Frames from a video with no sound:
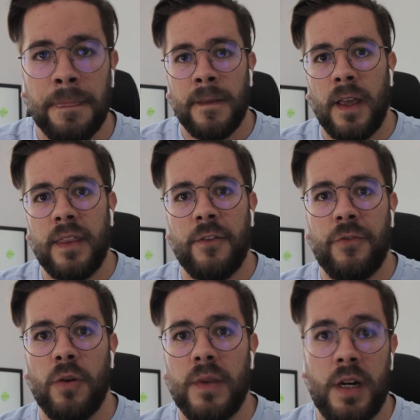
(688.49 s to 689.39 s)
and then
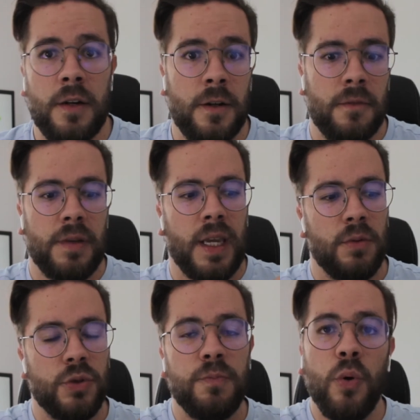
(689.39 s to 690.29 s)
from there being able
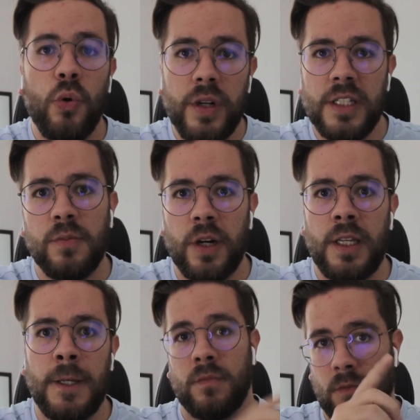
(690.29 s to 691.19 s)
to pour this
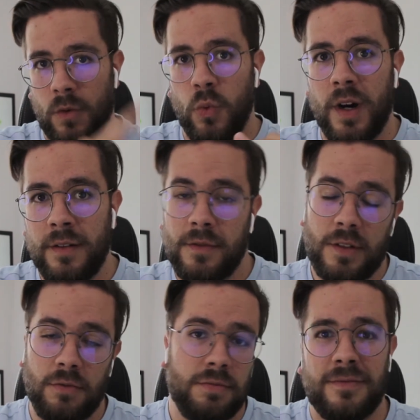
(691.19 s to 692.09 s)
money, one,
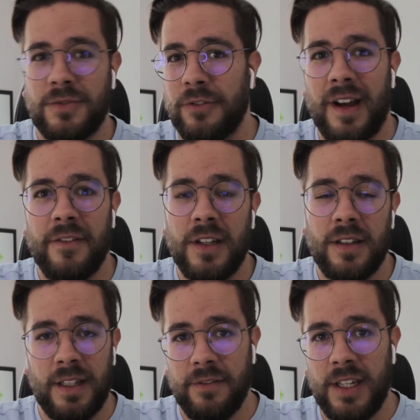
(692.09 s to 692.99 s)
into
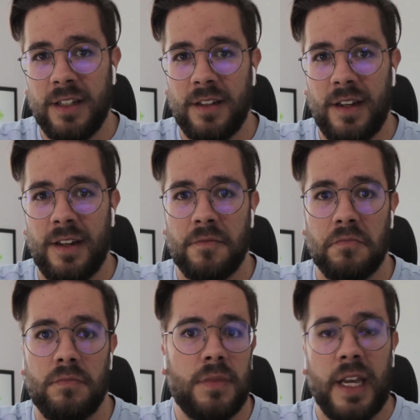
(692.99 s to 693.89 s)
surviving, living, and
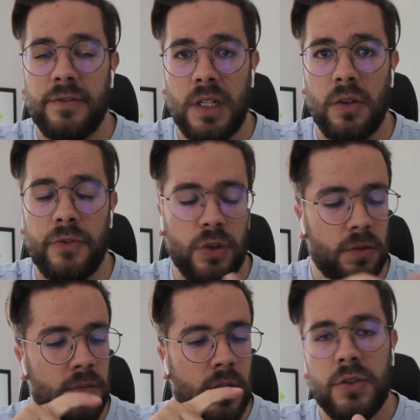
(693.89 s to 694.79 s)
lifestyle
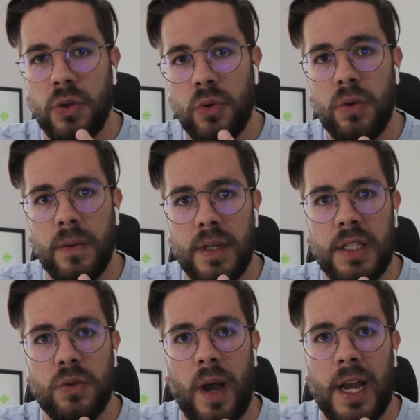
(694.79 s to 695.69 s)
overall, two,
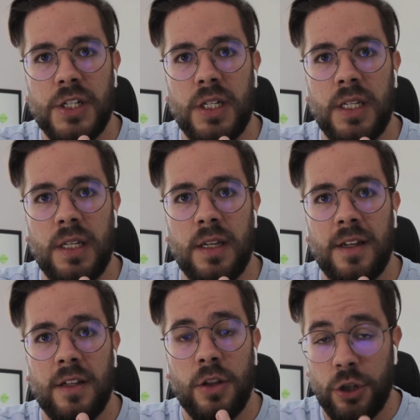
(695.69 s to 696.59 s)
into actually
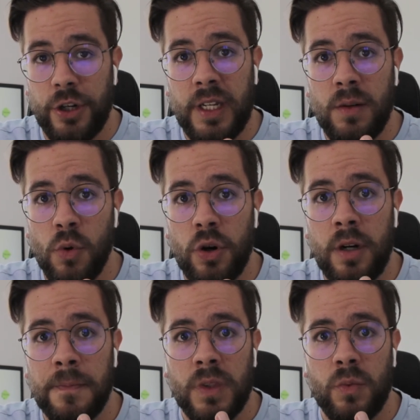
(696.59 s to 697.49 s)
learning
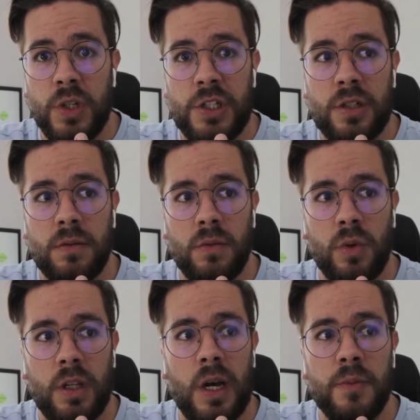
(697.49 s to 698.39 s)
more, which
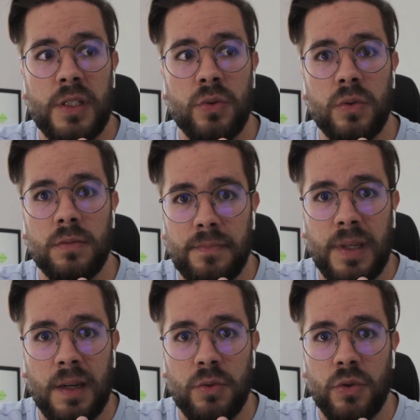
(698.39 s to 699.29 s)
will allow me to
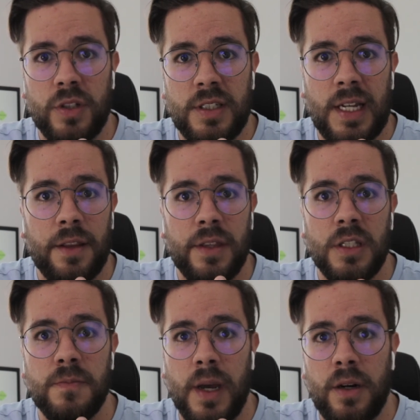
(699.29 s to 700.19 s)
being able to understand
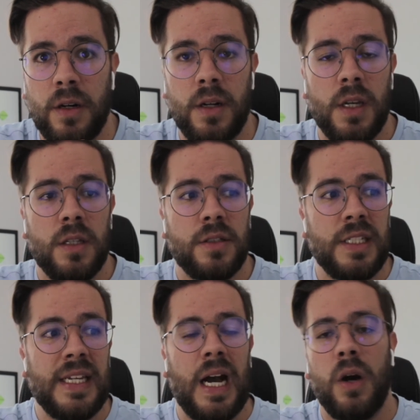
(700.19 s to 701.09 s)
things better,
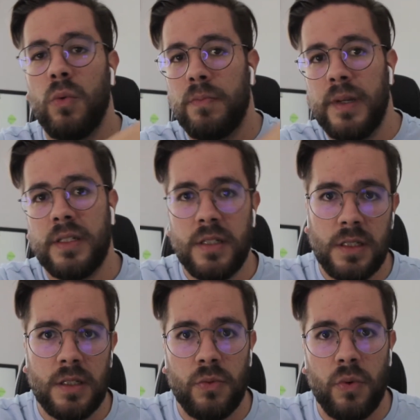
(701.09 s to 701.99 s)
see how
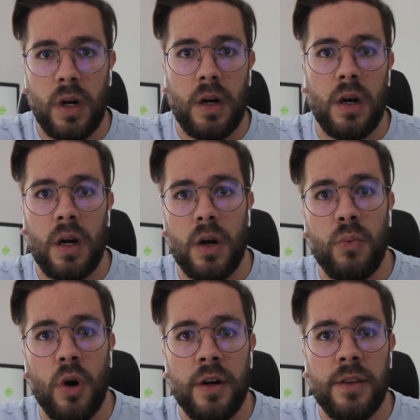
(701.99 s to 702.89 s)
businesses are
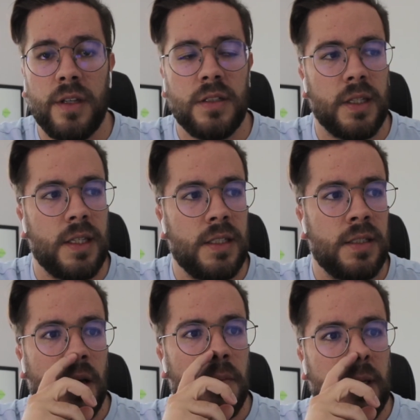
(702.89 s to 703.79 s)
run and things like this.
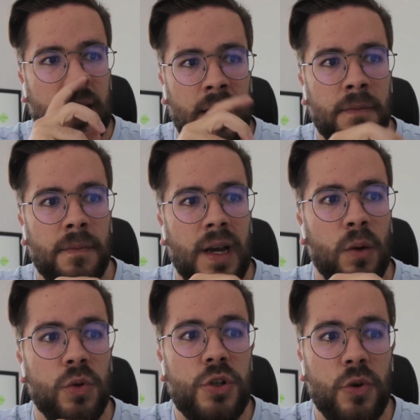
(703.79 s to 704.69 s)
But then I
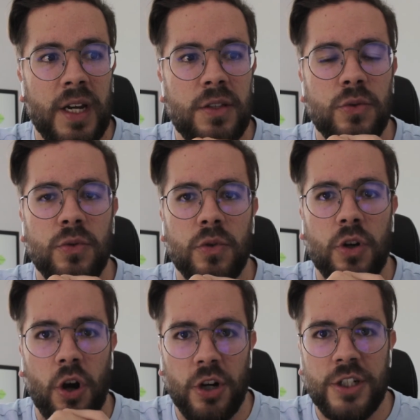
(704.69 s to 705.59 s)
would try to
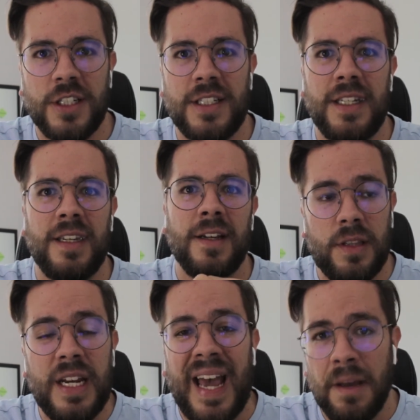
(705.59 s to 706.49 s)
consciously
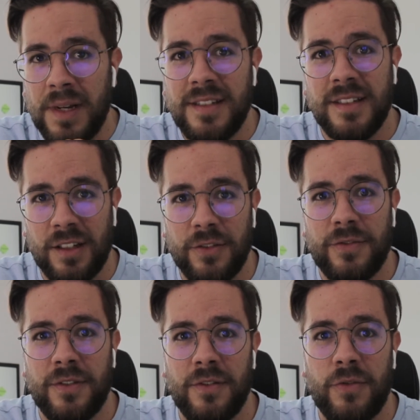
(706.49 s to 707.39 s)
deny
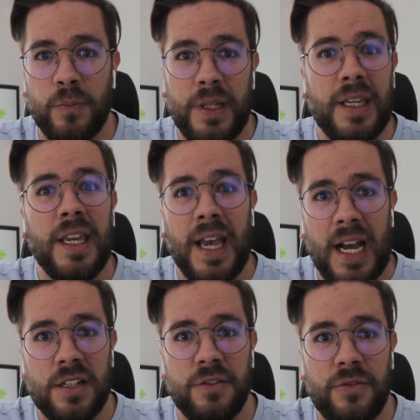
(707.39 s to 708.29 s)
myself from taking
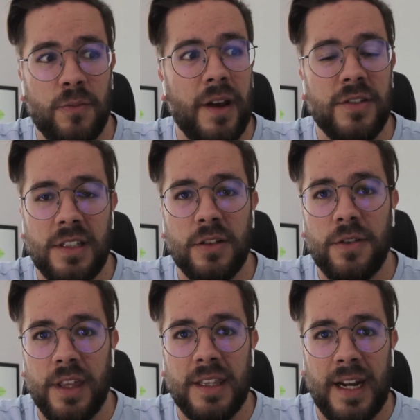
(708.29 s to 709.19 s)
action from every single
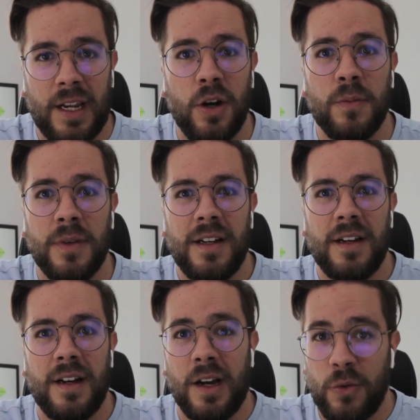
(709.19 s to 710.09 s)
thing that I come
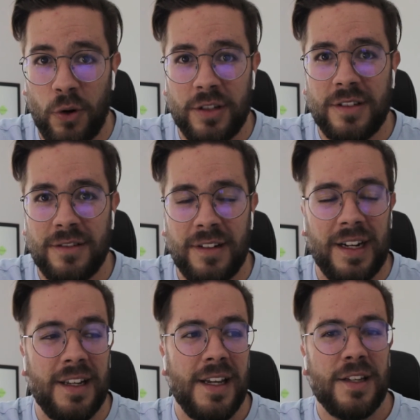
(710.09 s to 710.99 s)
across,
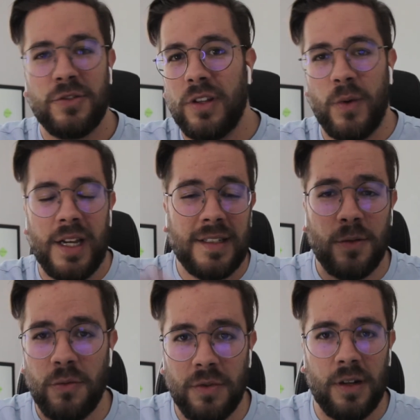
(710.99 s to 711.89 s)
right? Because otherwise I
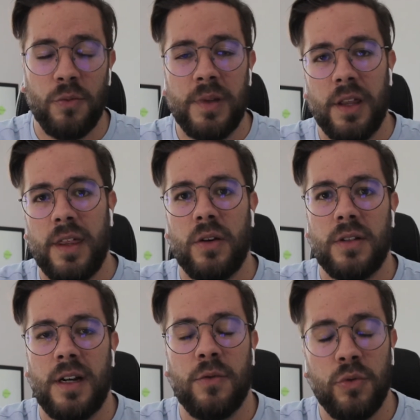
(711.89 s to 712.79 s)

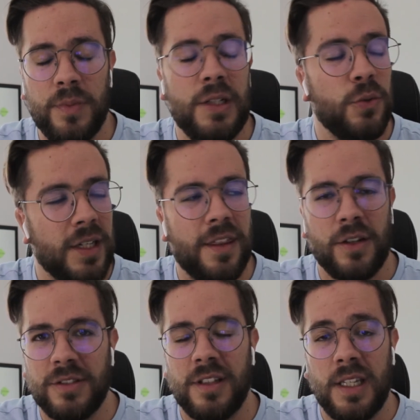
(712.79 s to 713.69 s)
will be doing
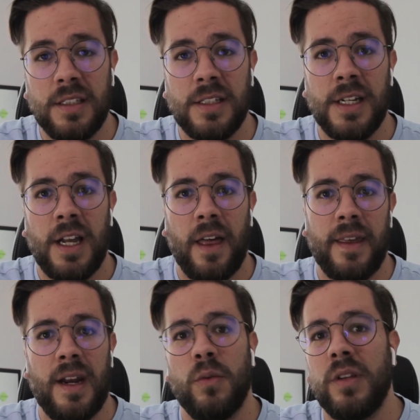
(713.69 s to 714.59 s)
1,000 things, and
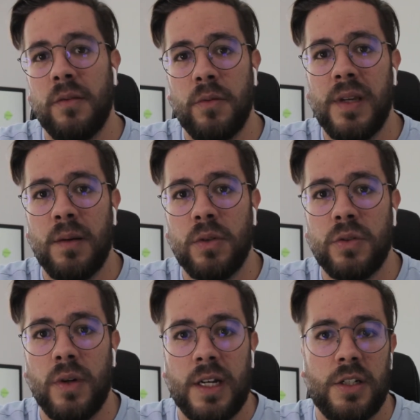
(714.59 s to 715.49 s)
then I will never be able
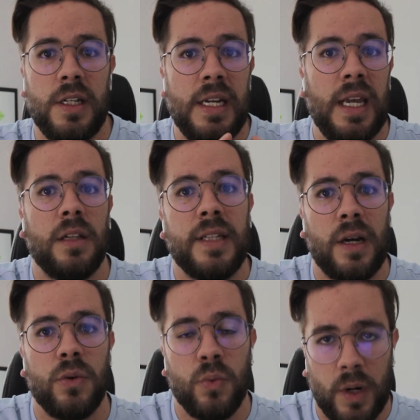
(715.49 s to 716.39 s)
to actually nail
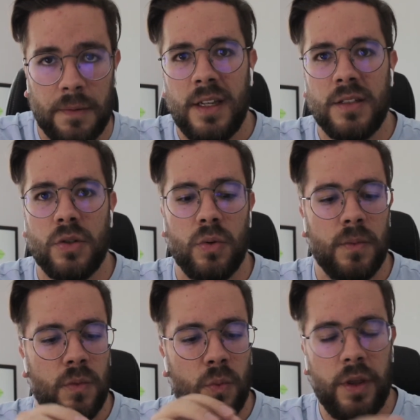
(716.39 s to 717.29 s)
down on one. And so
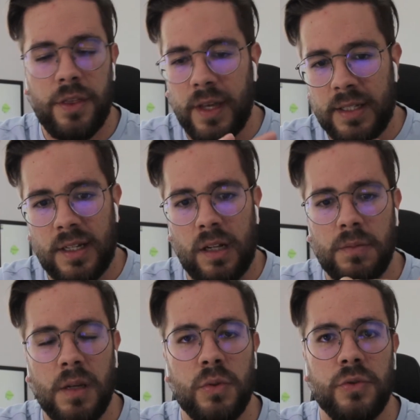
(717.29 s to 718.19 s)
with that, I'll
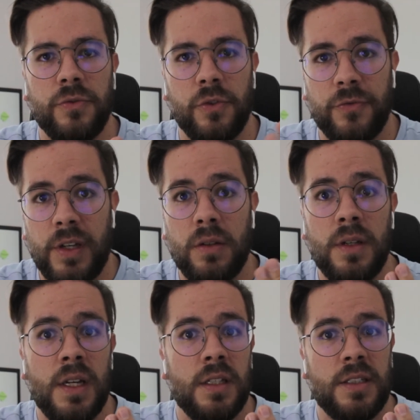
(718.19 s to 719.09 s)
be able to fulfill,
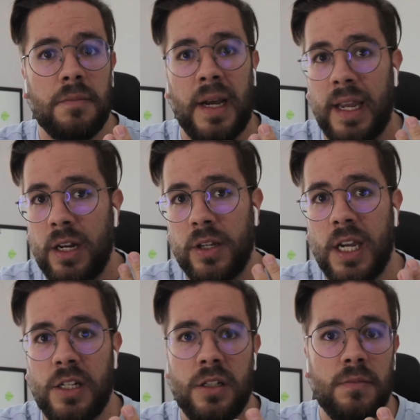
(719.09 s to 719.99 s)
say, my
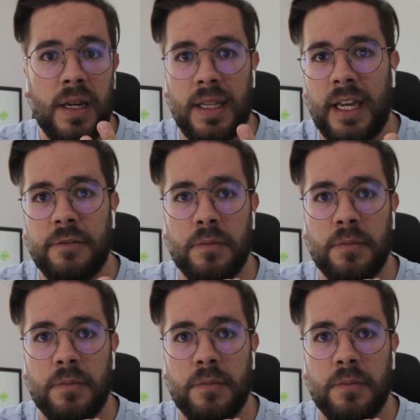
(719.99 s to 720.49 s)
education, my life,